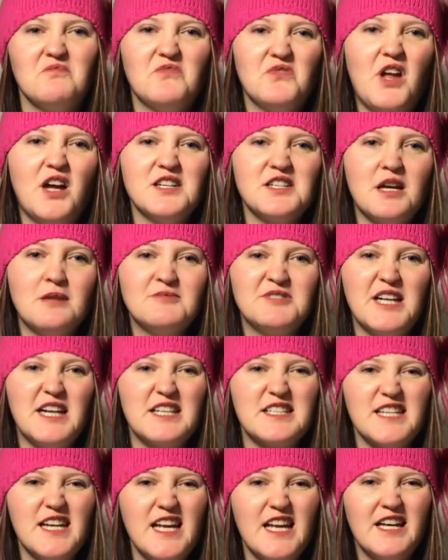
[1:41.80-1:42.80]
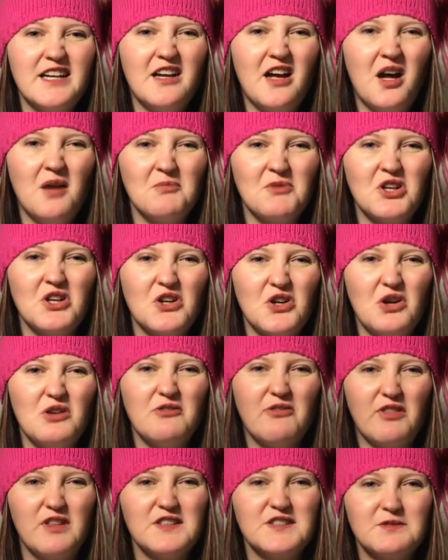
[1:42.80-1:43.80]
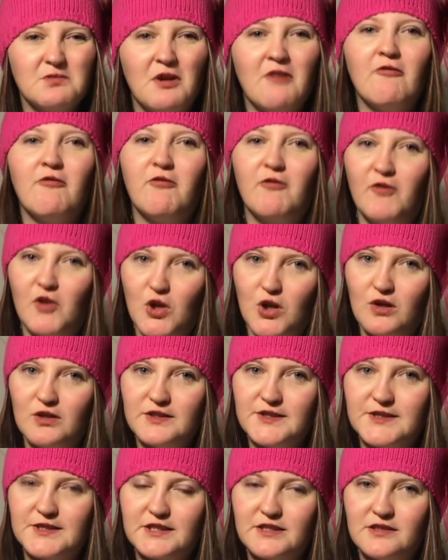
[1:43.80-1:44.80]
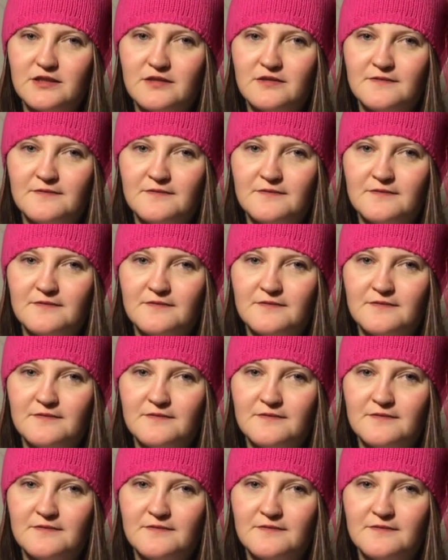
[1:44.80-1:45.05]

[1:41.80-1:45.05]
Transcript: 9 times out of 10, I'm gonna go for this one first.